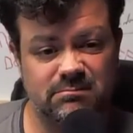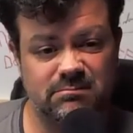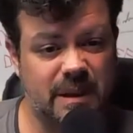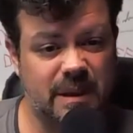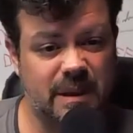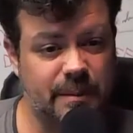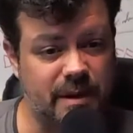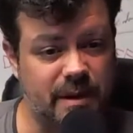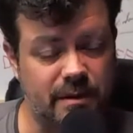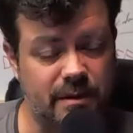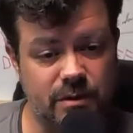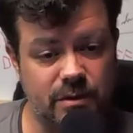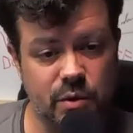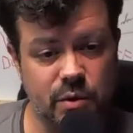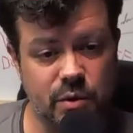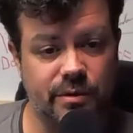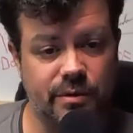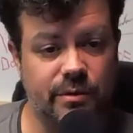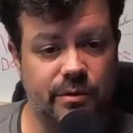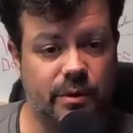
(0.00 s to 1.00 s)
maybe
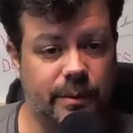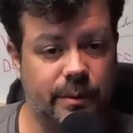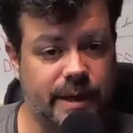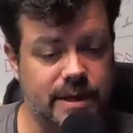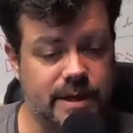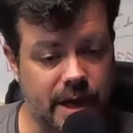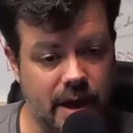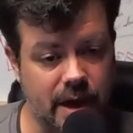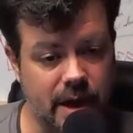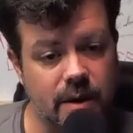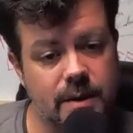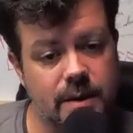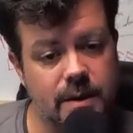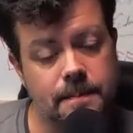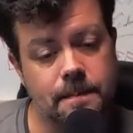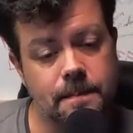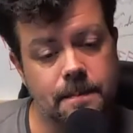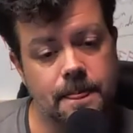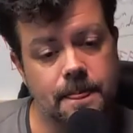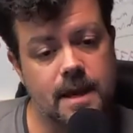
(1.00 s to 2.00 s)
2 or 3 weeks ago.
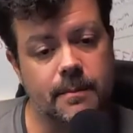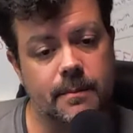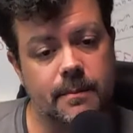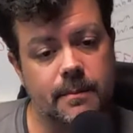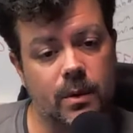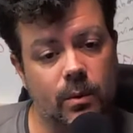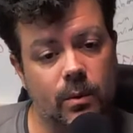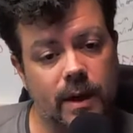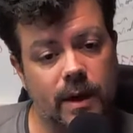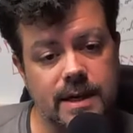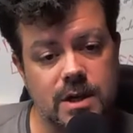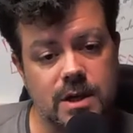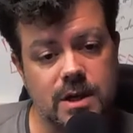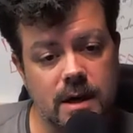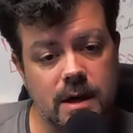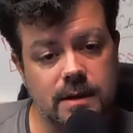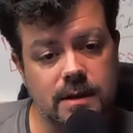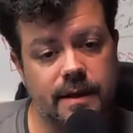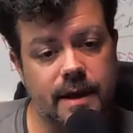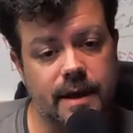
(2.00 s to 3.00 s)
But when I
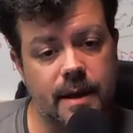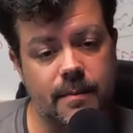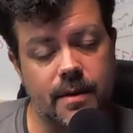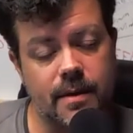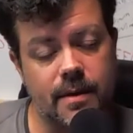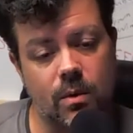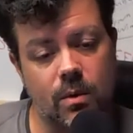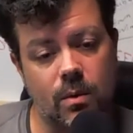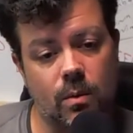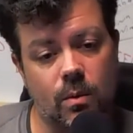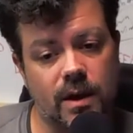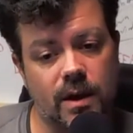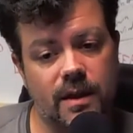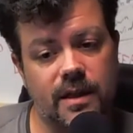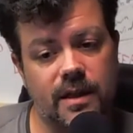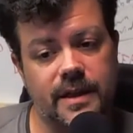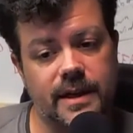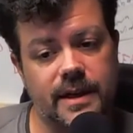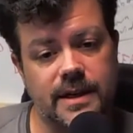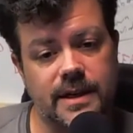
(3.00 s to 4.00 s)
talked to them, one
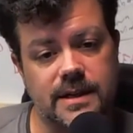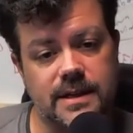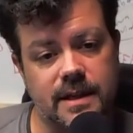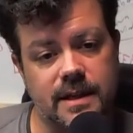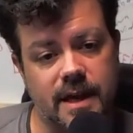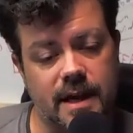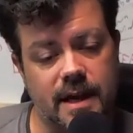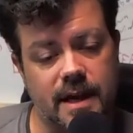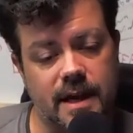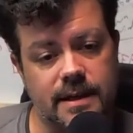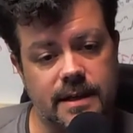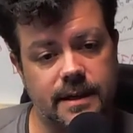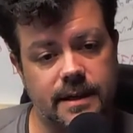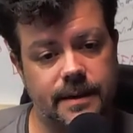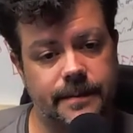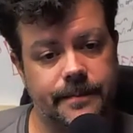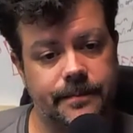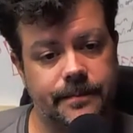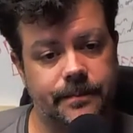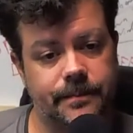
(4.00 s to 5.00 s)
of the things that
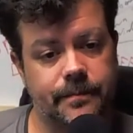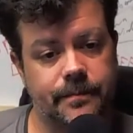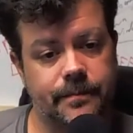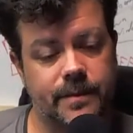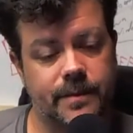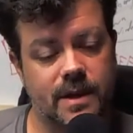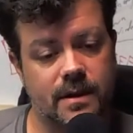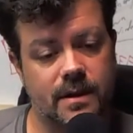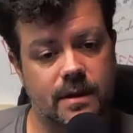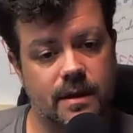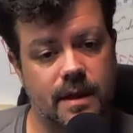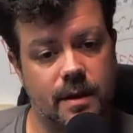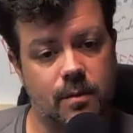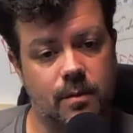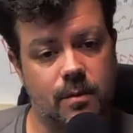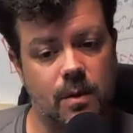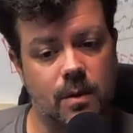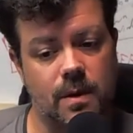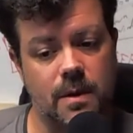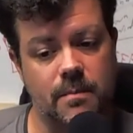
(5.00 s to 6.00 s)

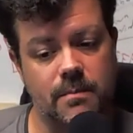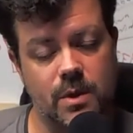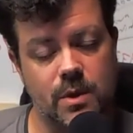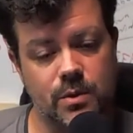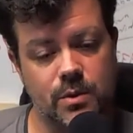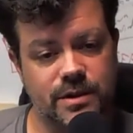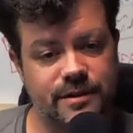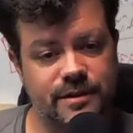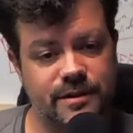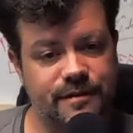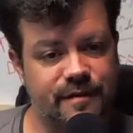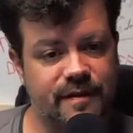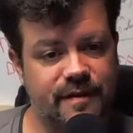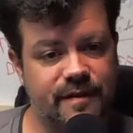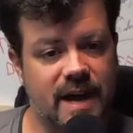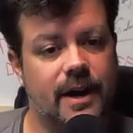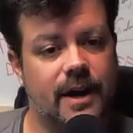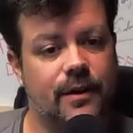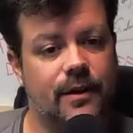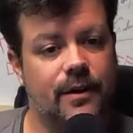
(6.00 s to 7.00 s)
they were the most
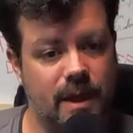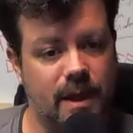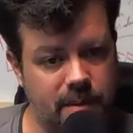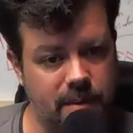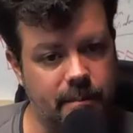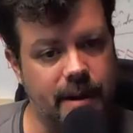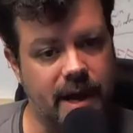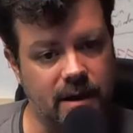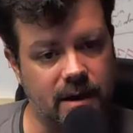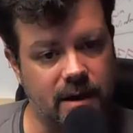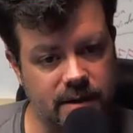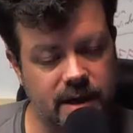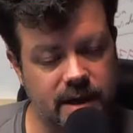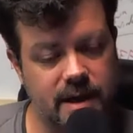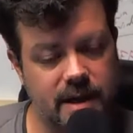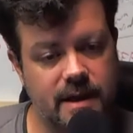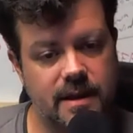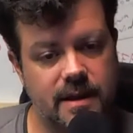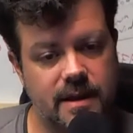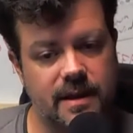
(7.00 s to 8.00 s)
fired up about,
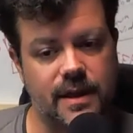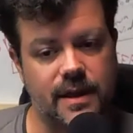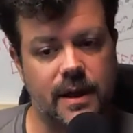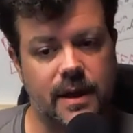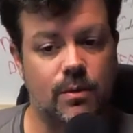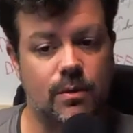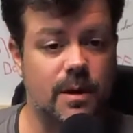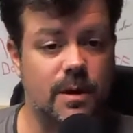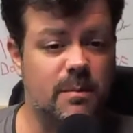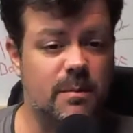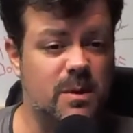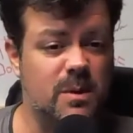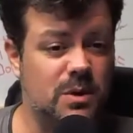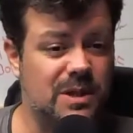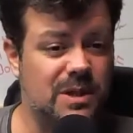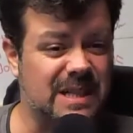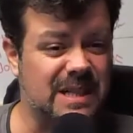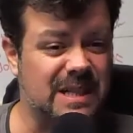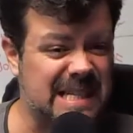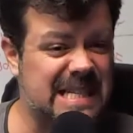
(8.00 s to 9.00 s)
that they were the
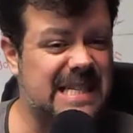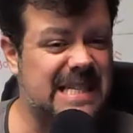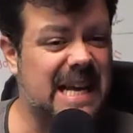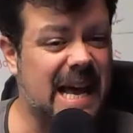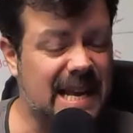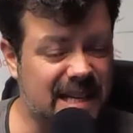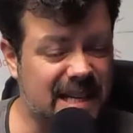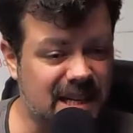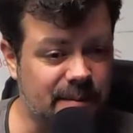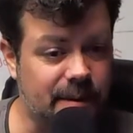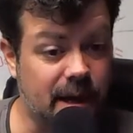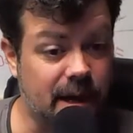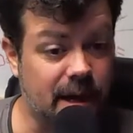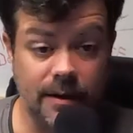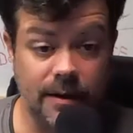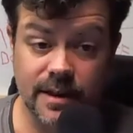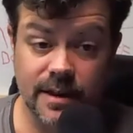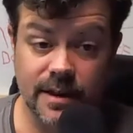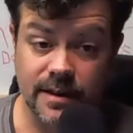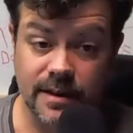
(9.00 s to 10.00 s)
most excited about, and
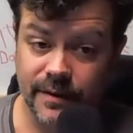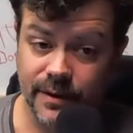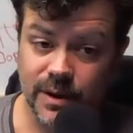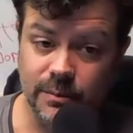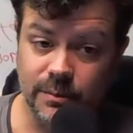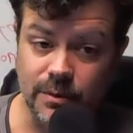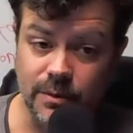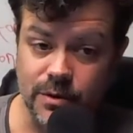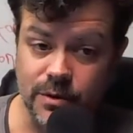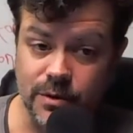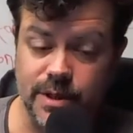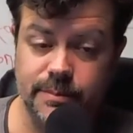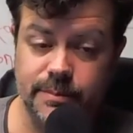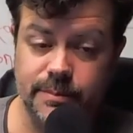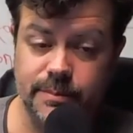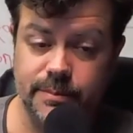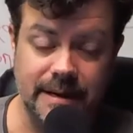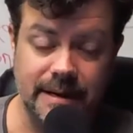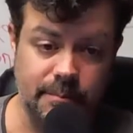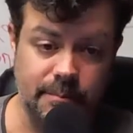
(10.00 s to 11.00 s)
that they felt the most
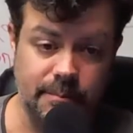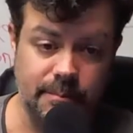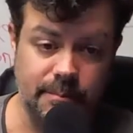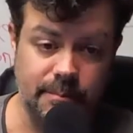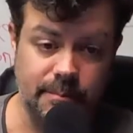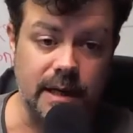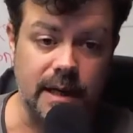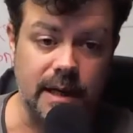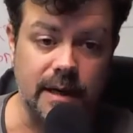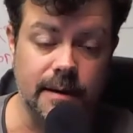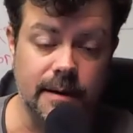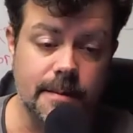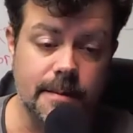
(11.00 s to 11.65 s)
responsibility